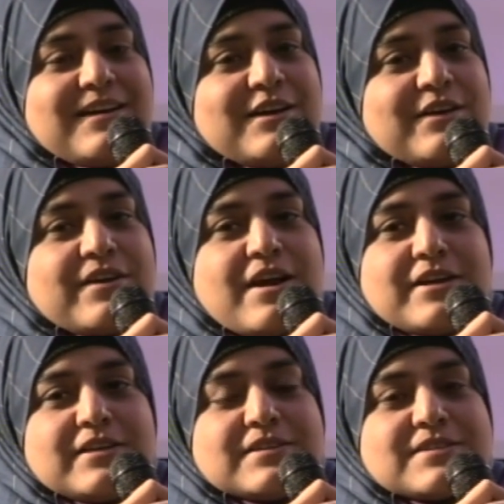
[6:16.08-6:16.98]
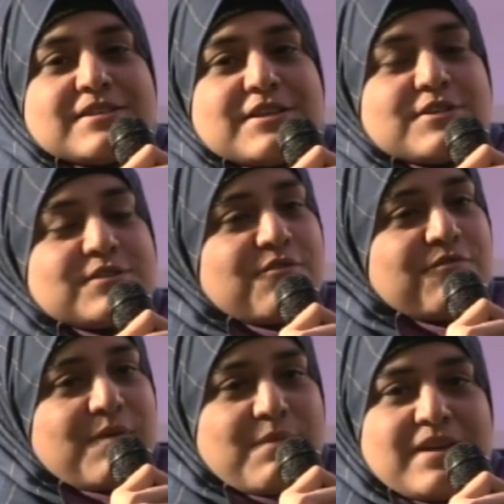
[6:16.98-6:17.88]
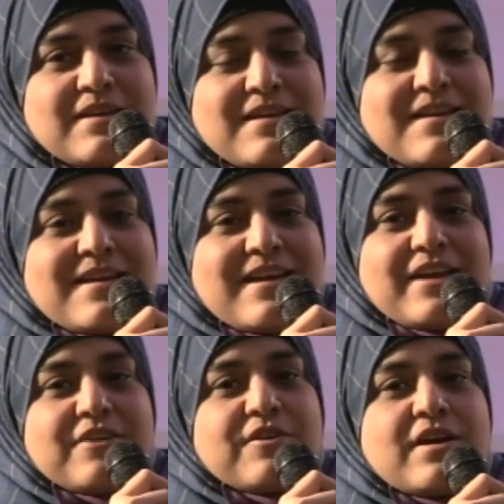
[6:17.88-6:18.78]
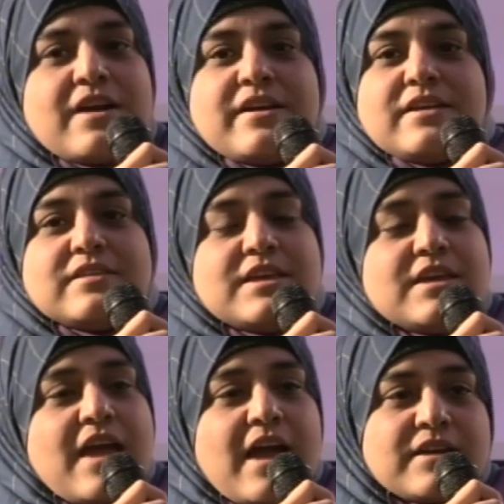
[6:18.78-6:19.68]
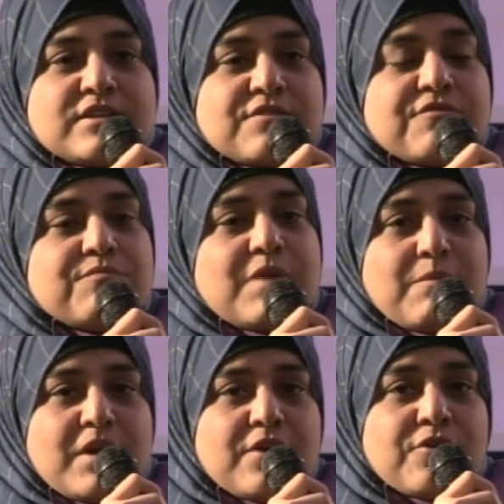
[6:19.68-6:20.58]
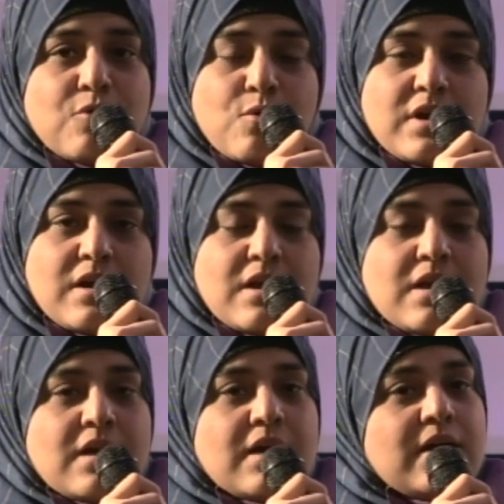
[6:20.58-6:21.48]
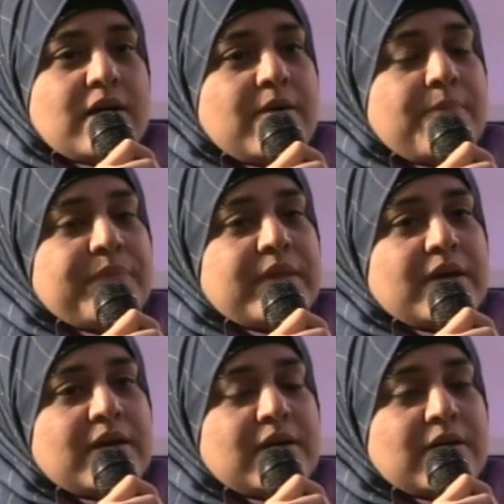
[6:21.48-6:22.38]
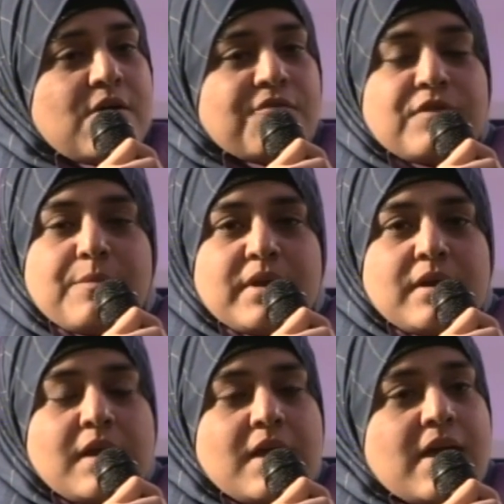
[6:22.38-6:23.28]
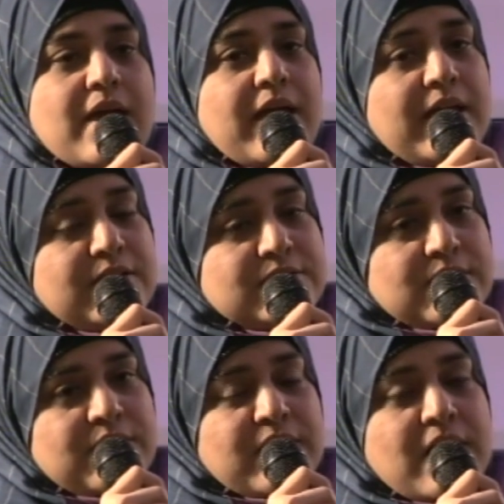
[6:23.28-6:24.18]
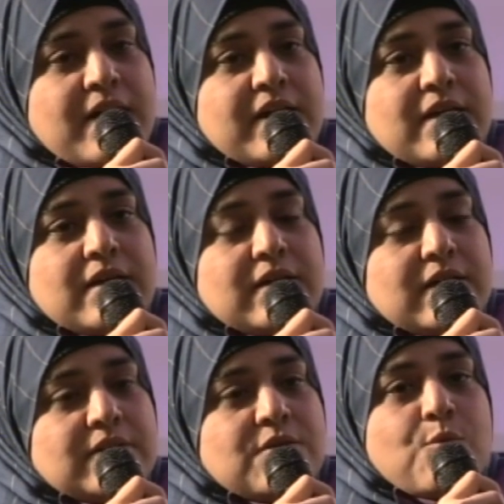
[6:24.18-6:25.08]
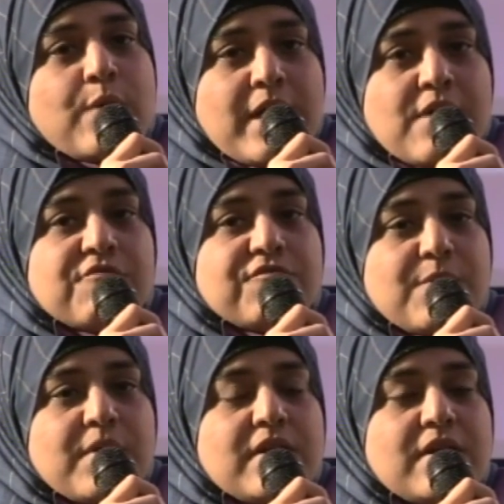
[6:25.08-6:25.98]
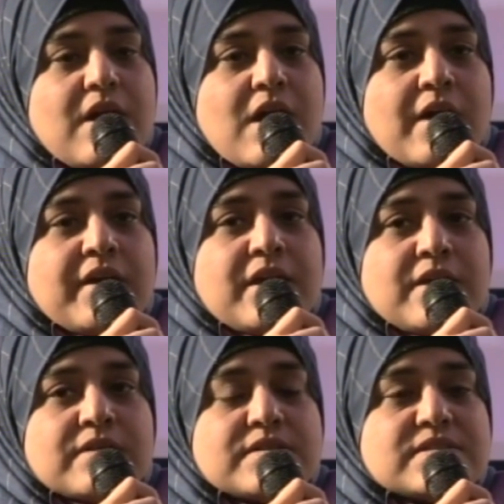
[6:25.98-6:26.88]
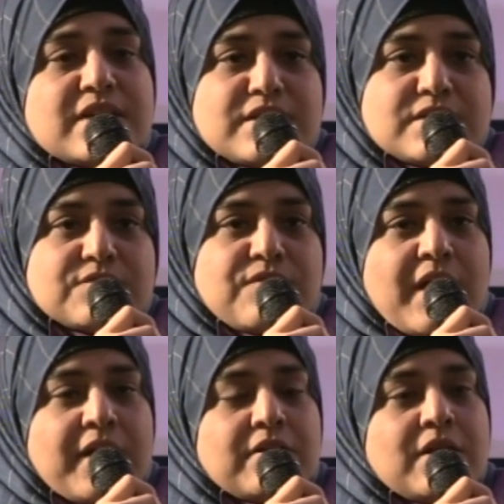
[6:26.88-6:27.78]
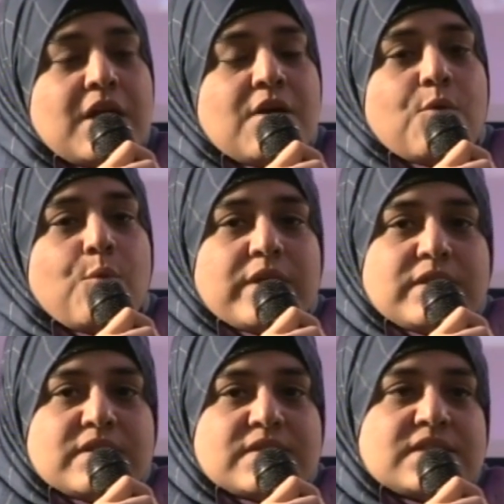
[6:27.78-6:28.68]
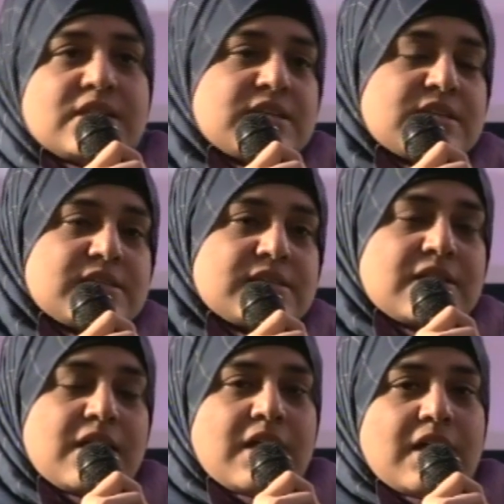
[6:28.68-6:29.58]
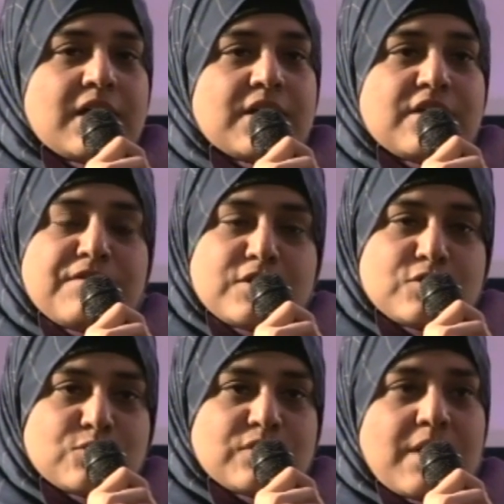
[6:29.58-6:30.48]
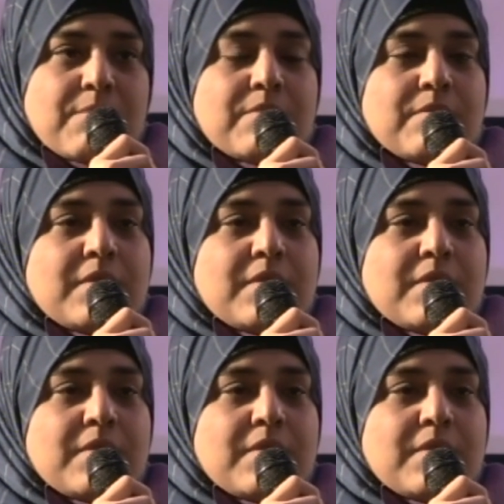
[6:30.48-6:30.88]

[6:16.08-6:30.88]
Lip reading: regarding the status of women and regarding the active public role of women, and regarding the way women are here satisfied with the status given to them